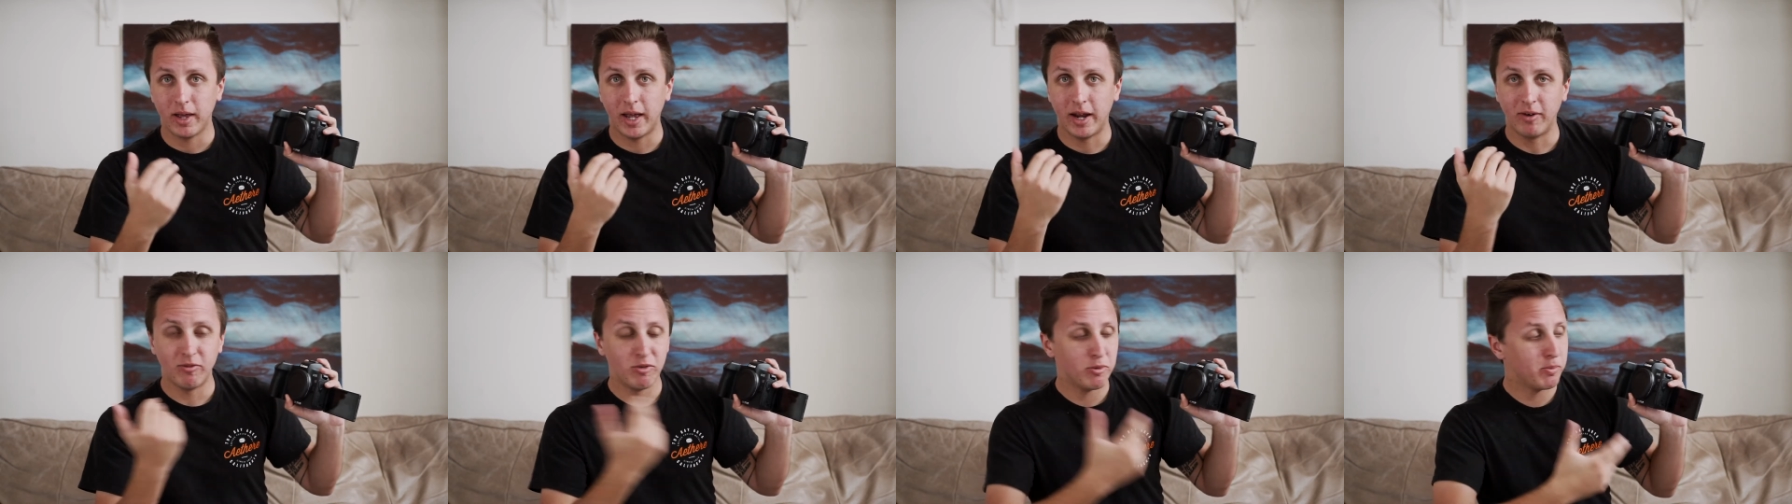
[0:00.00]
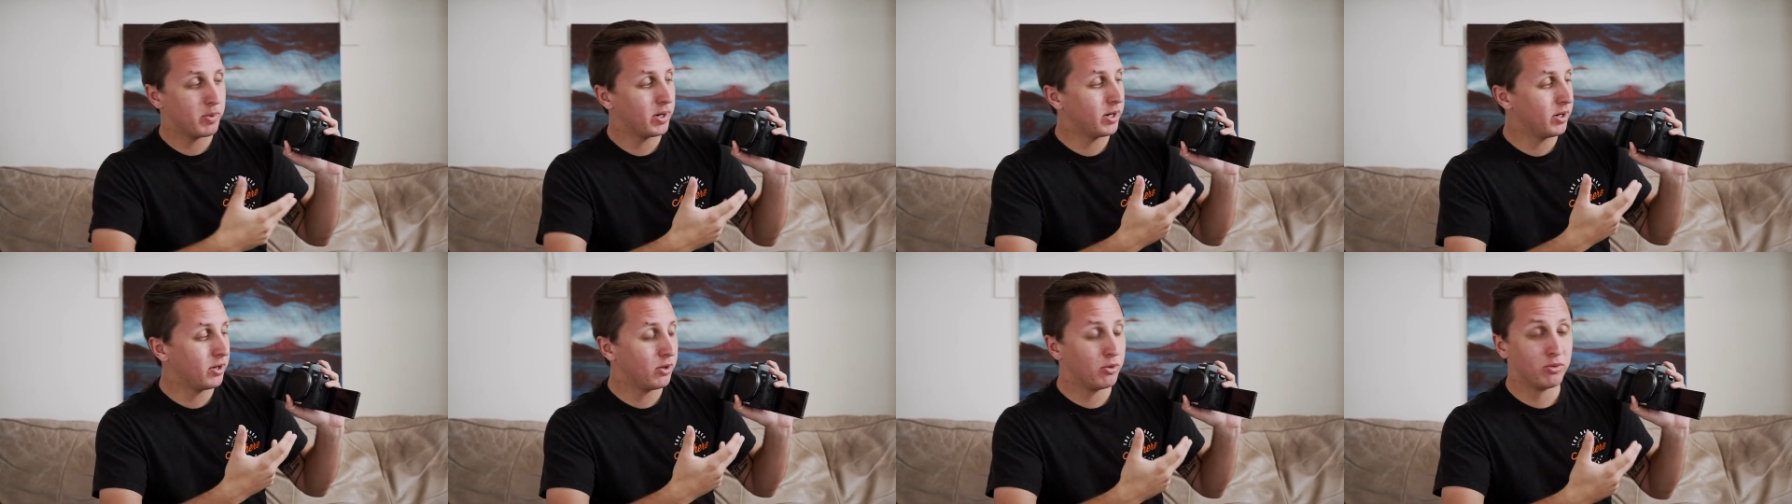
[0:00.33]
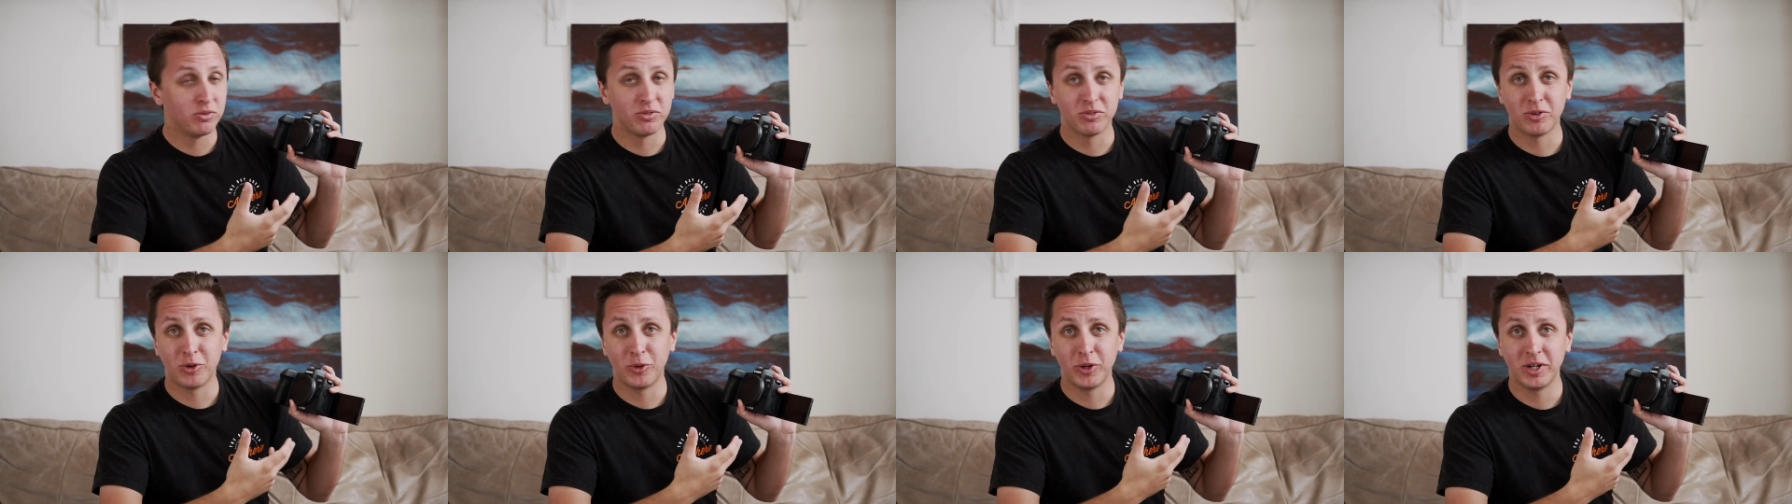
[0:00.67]
Everybody
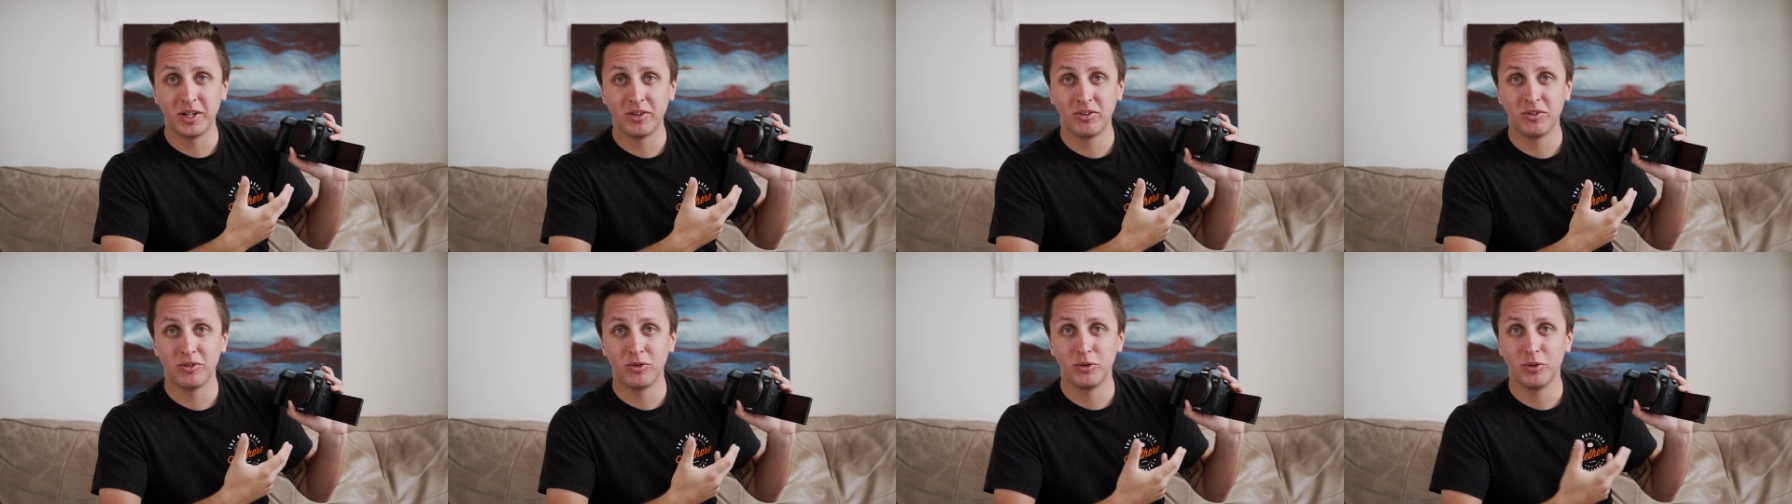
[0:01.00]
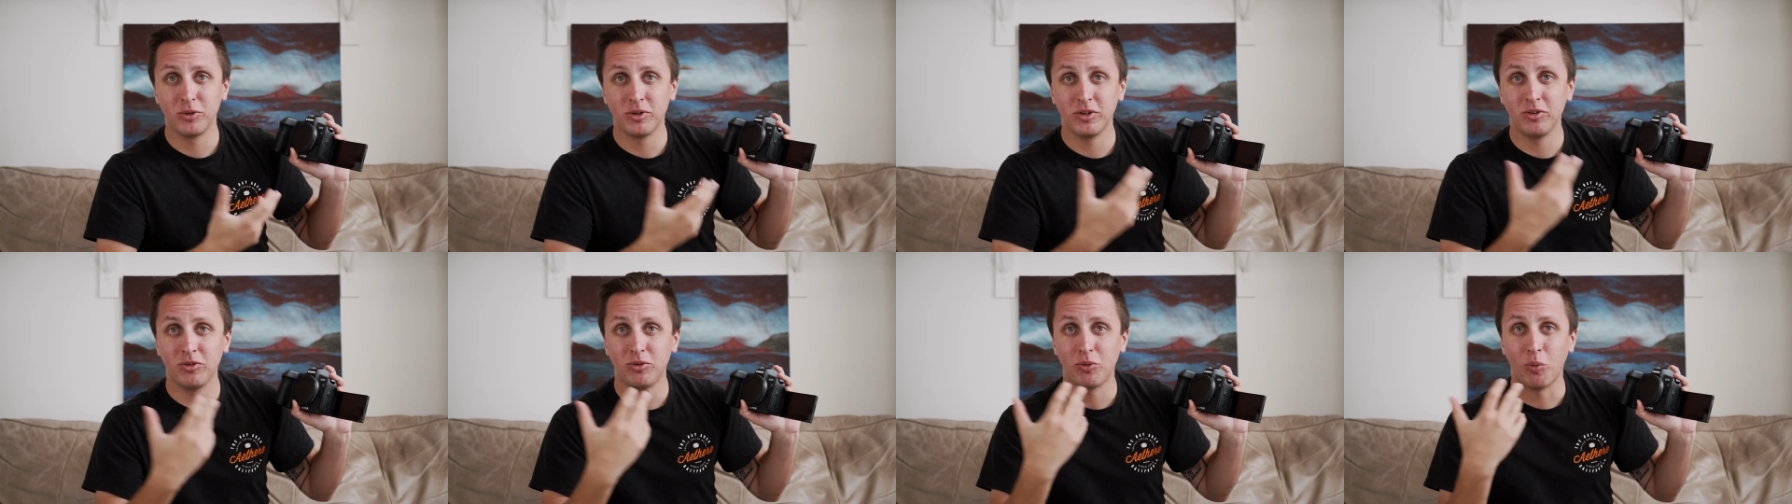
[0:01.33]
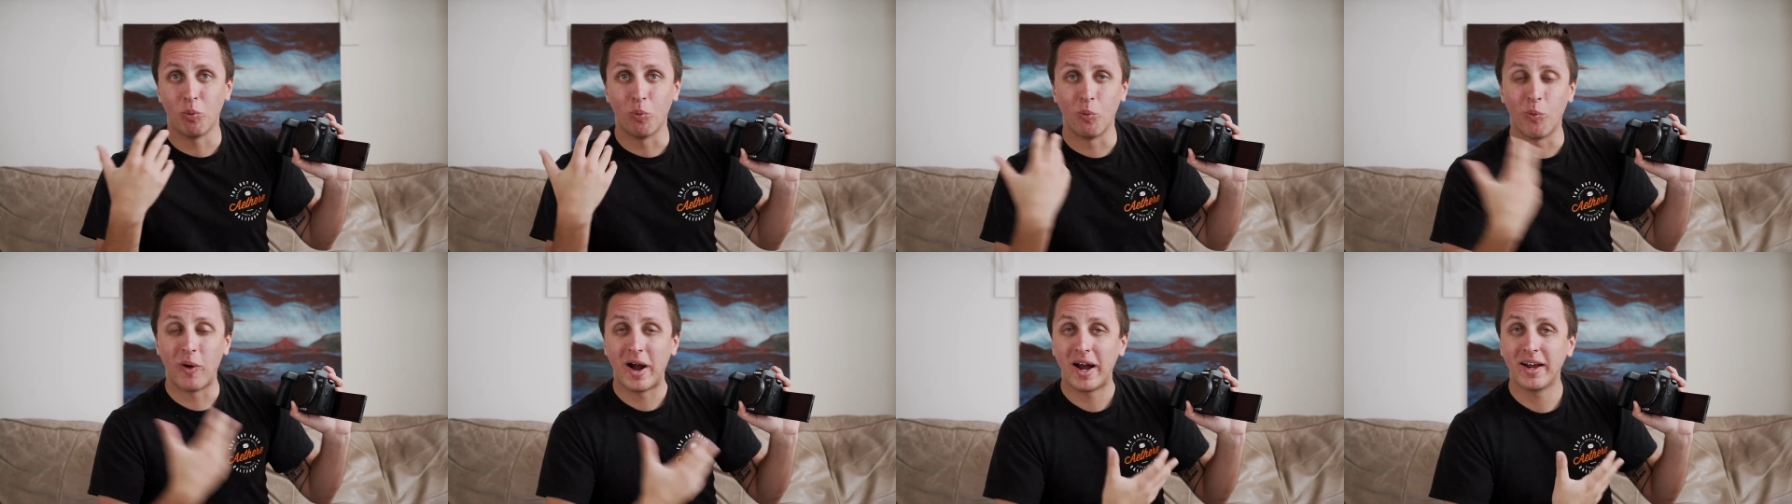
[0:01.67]
knows Sony doesn't do this.
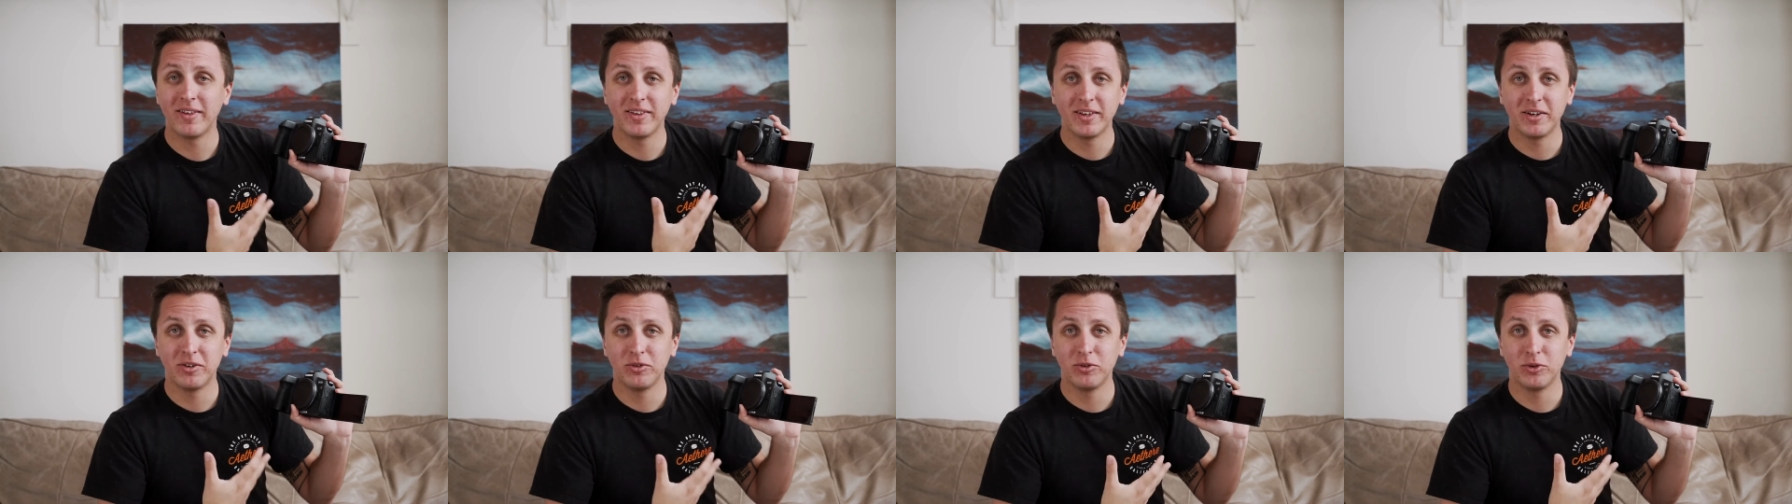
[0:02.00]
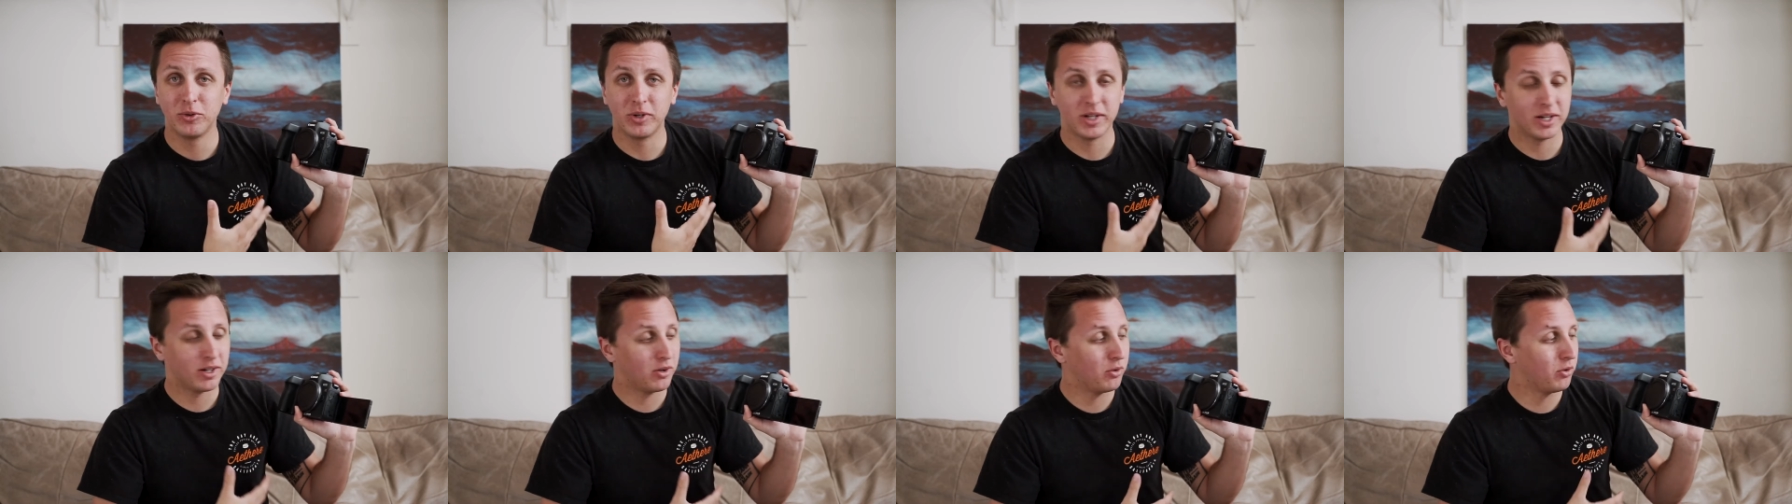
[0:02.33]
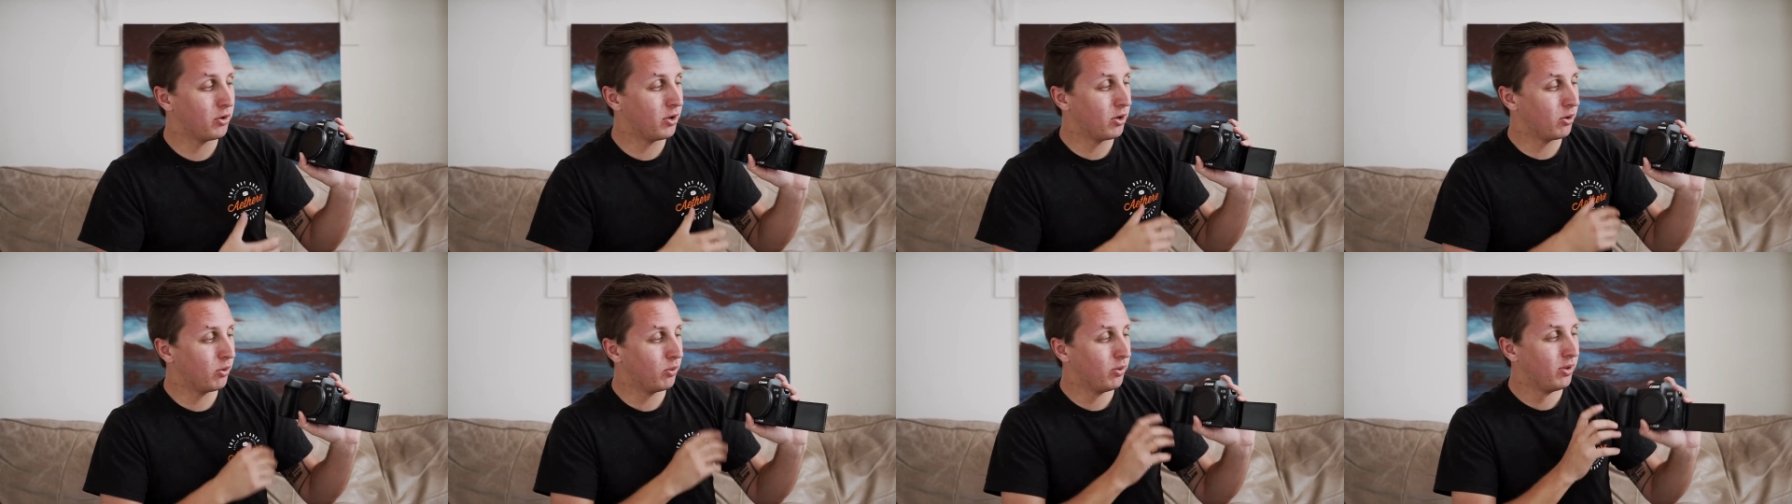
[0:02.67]
Why they don't do it, I
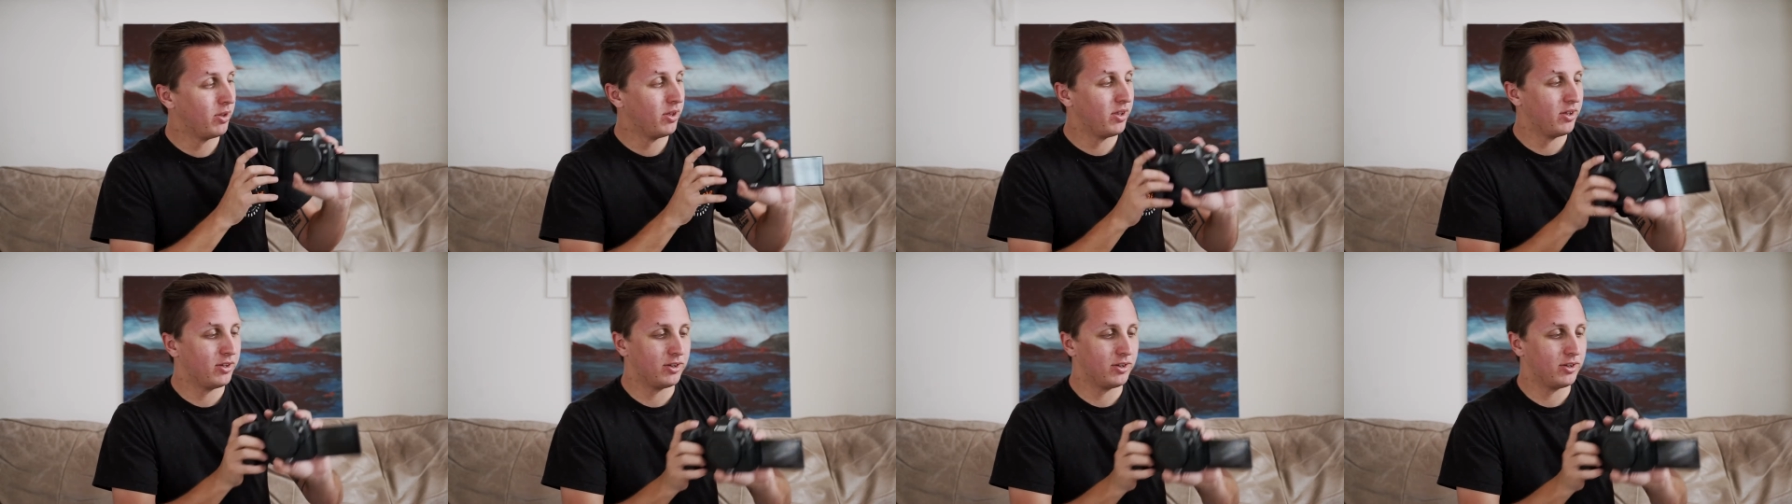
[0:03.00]
don't know.